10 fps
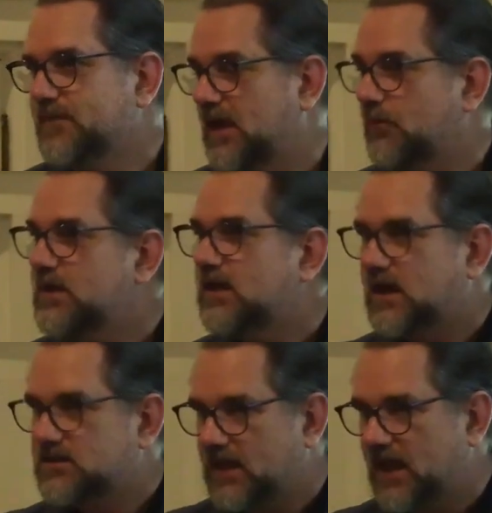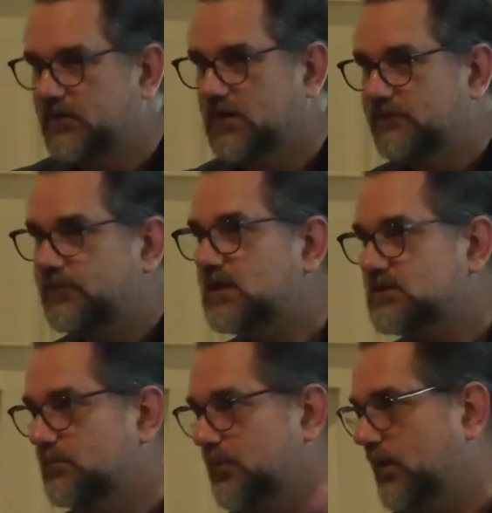and we can actually have an
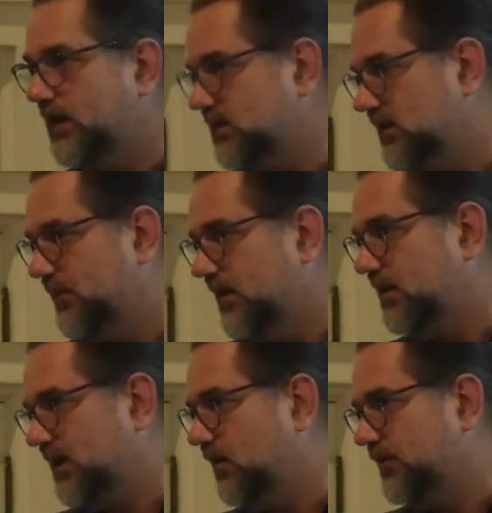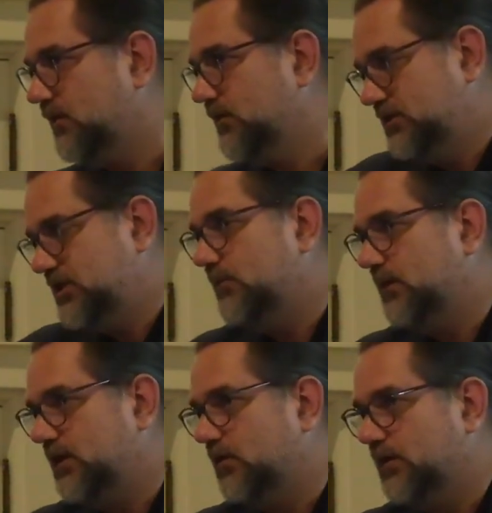inflection point in public health
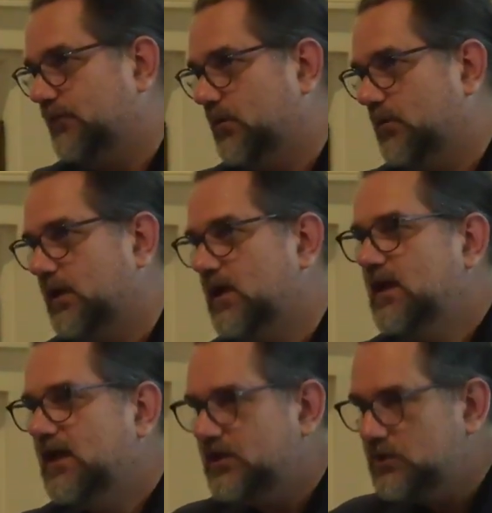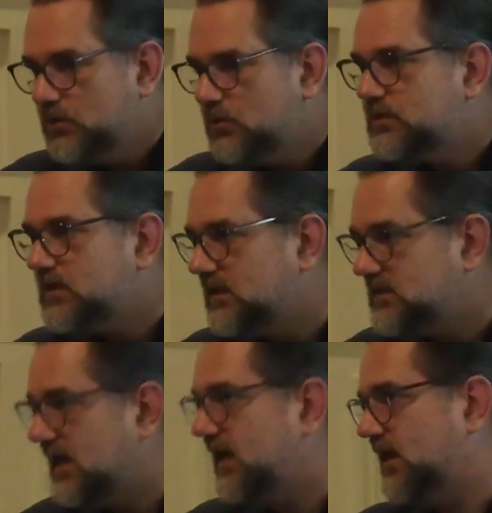generally going forward in using
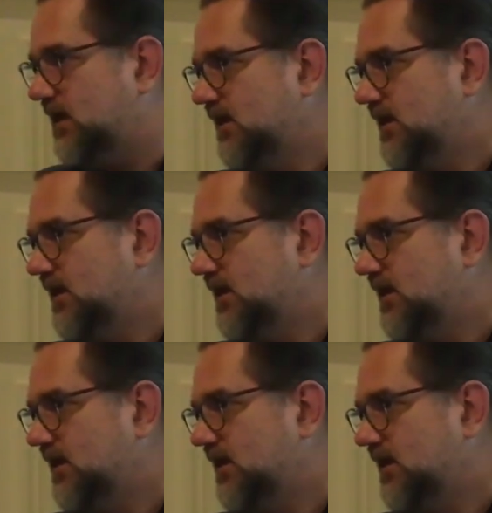data